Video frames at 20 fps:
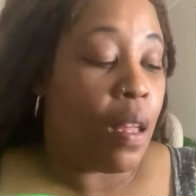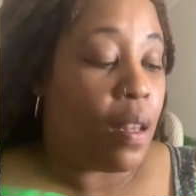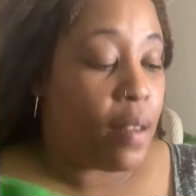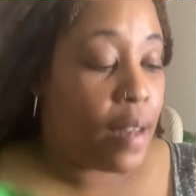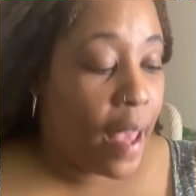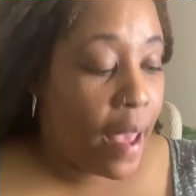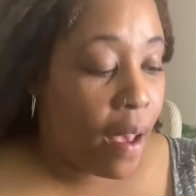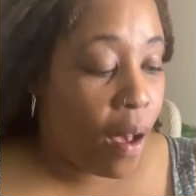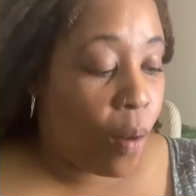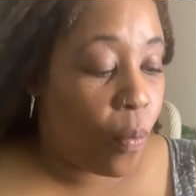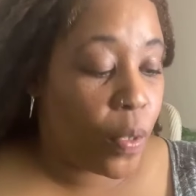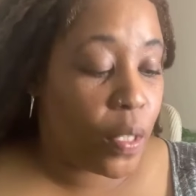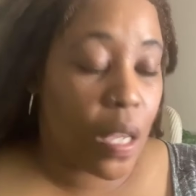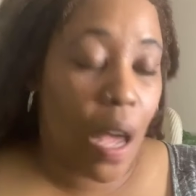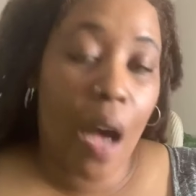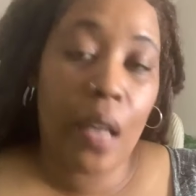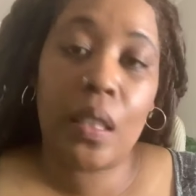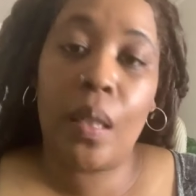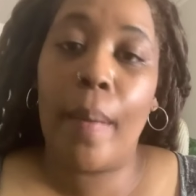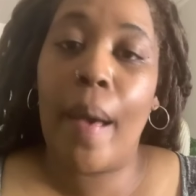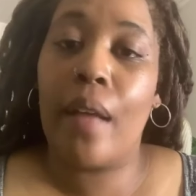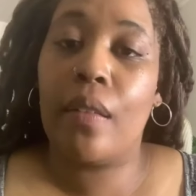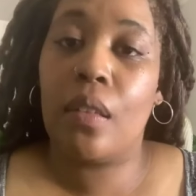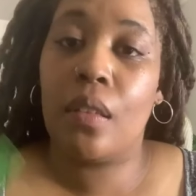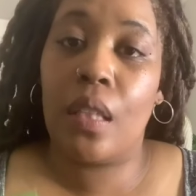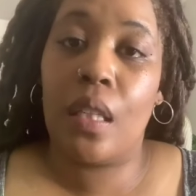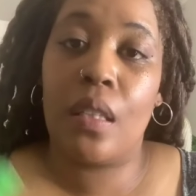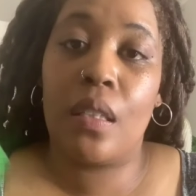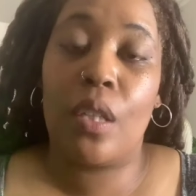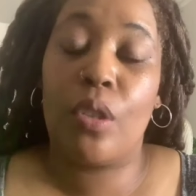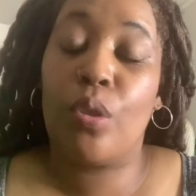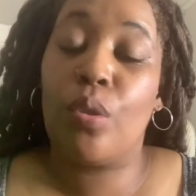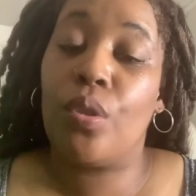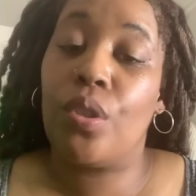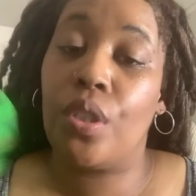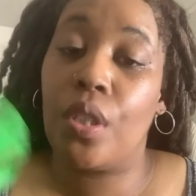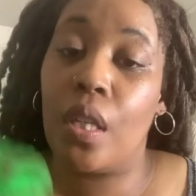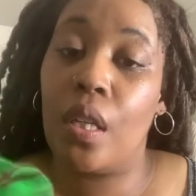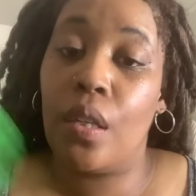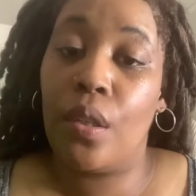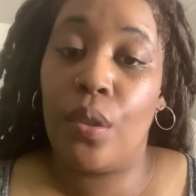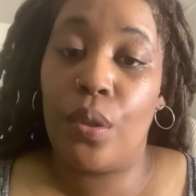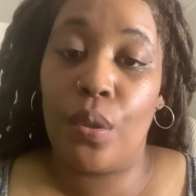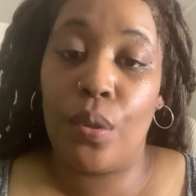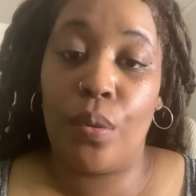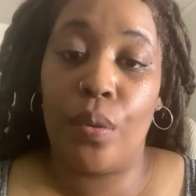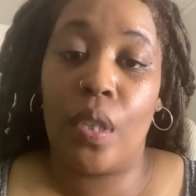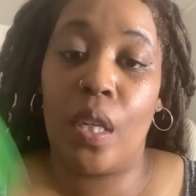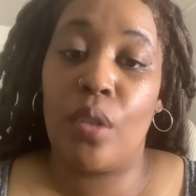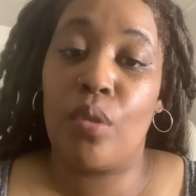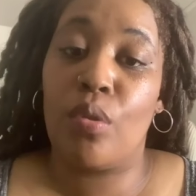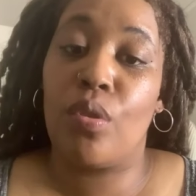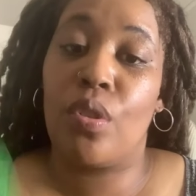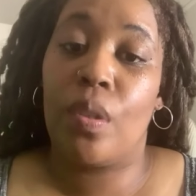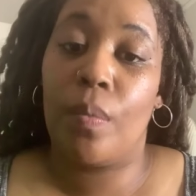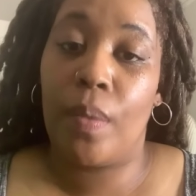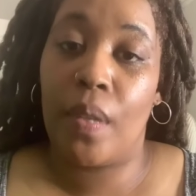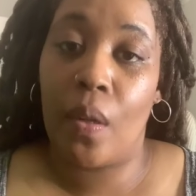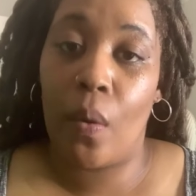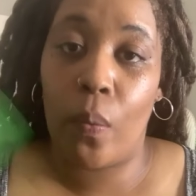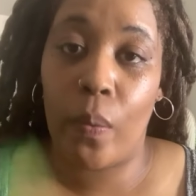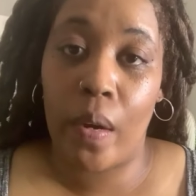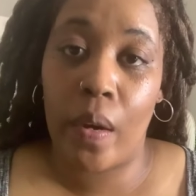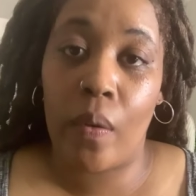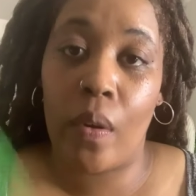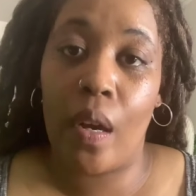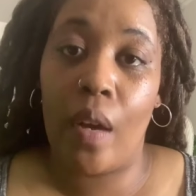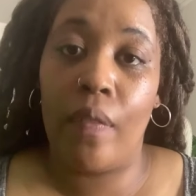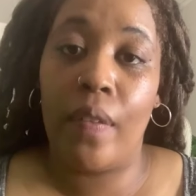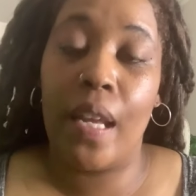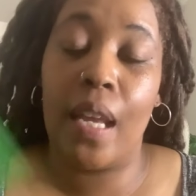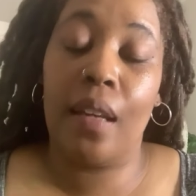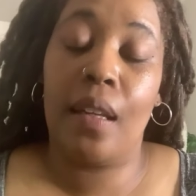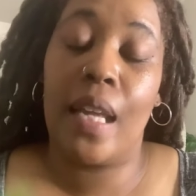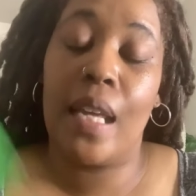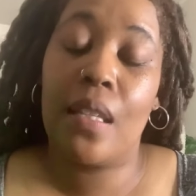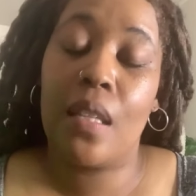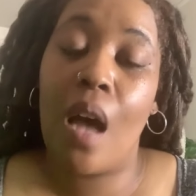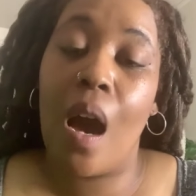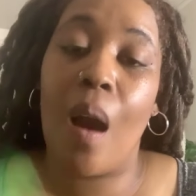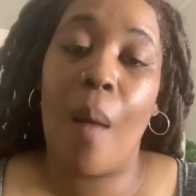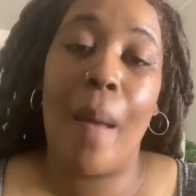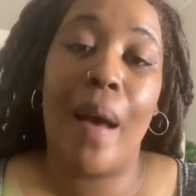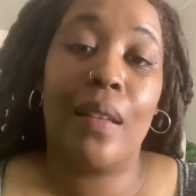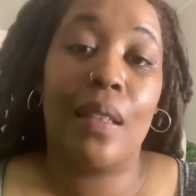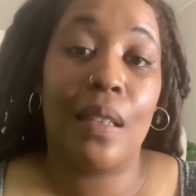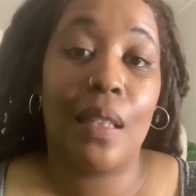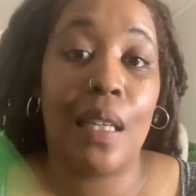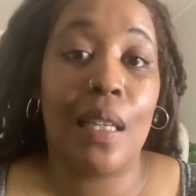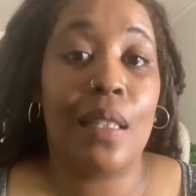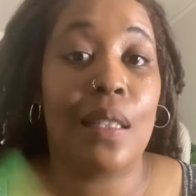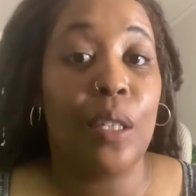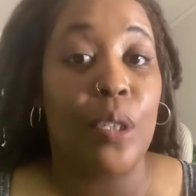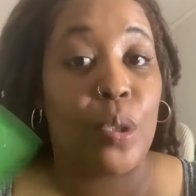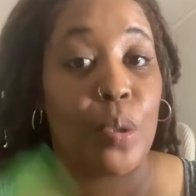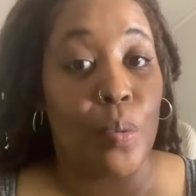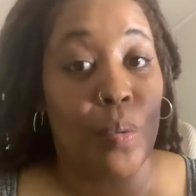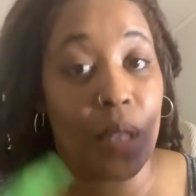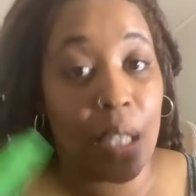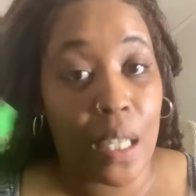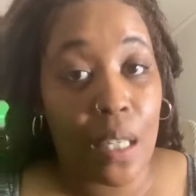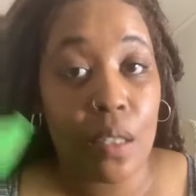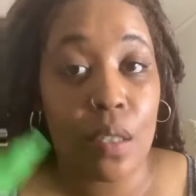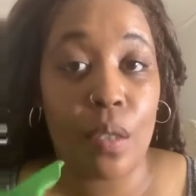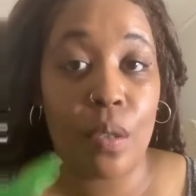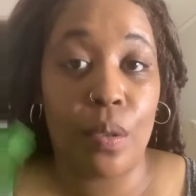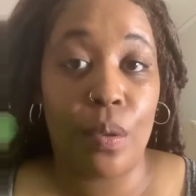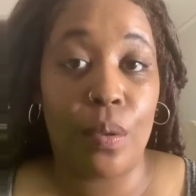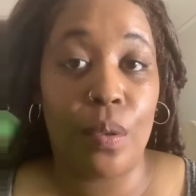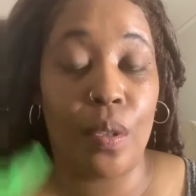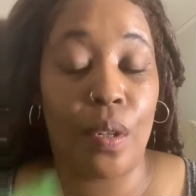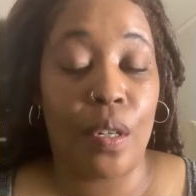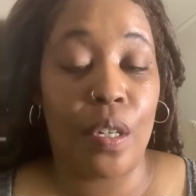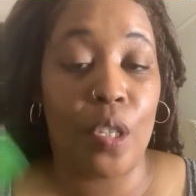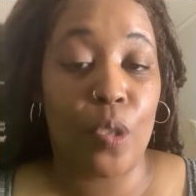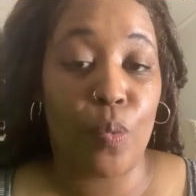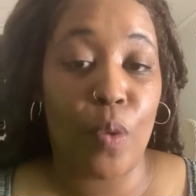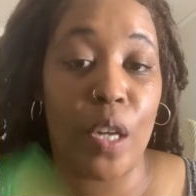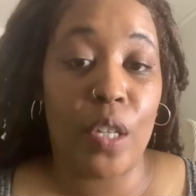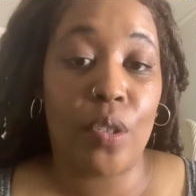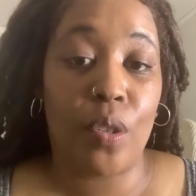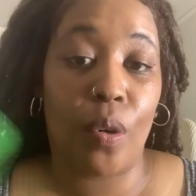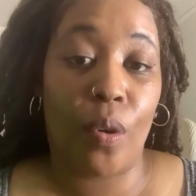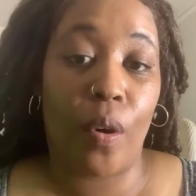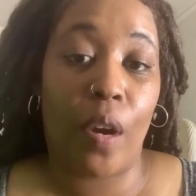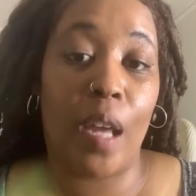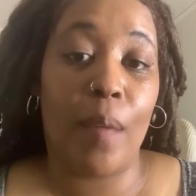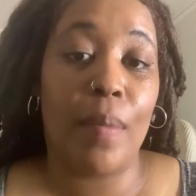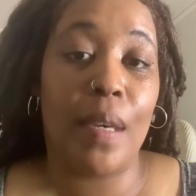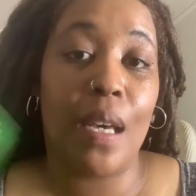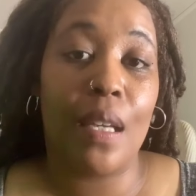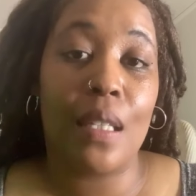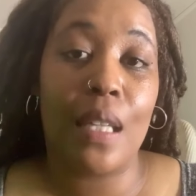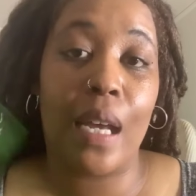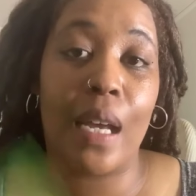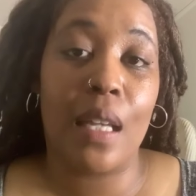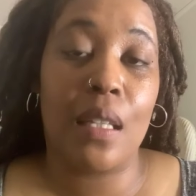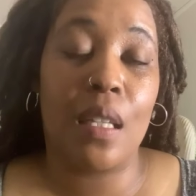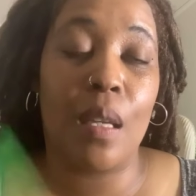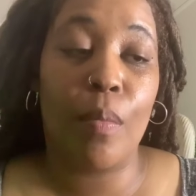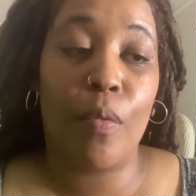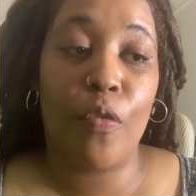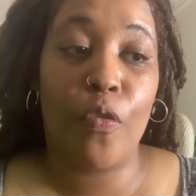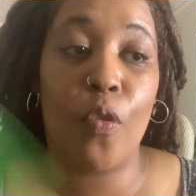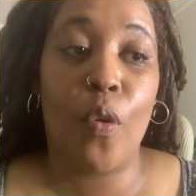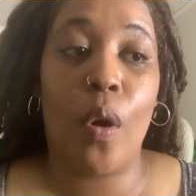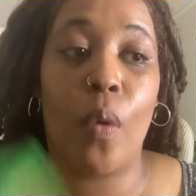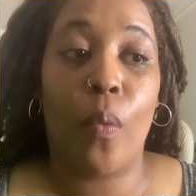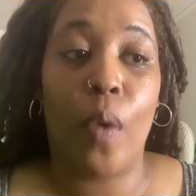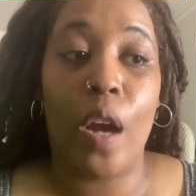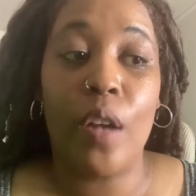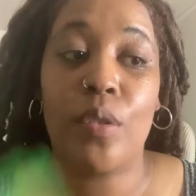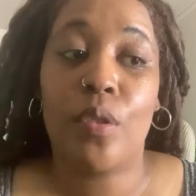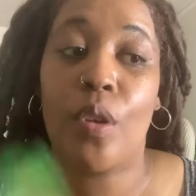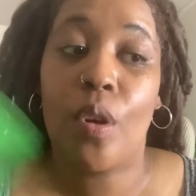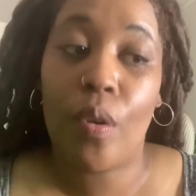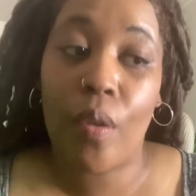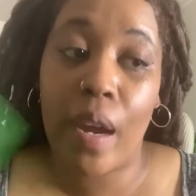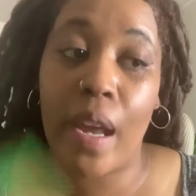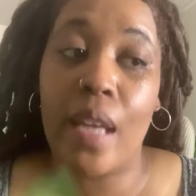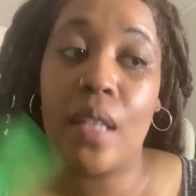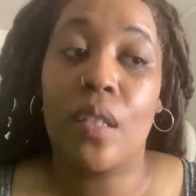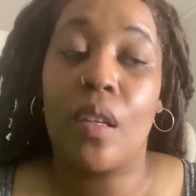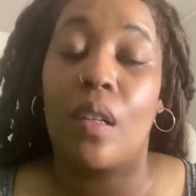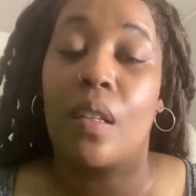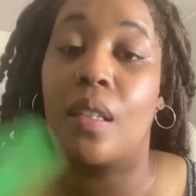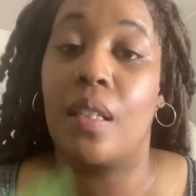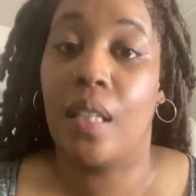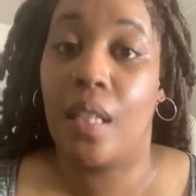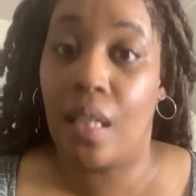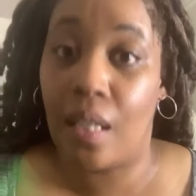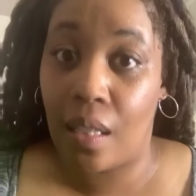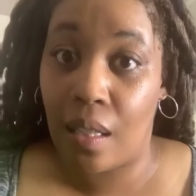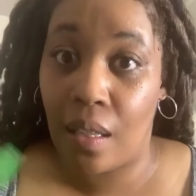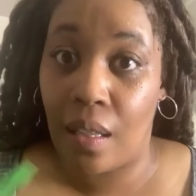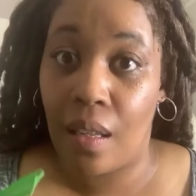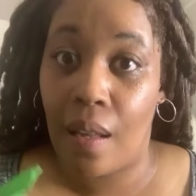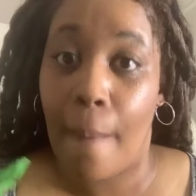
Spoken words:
Now, we talked about the things that you shouldn't do, things you should be aware of. Now, let's talk about the things that you need to do during this retrograde, because like I said before, retrogrades are good.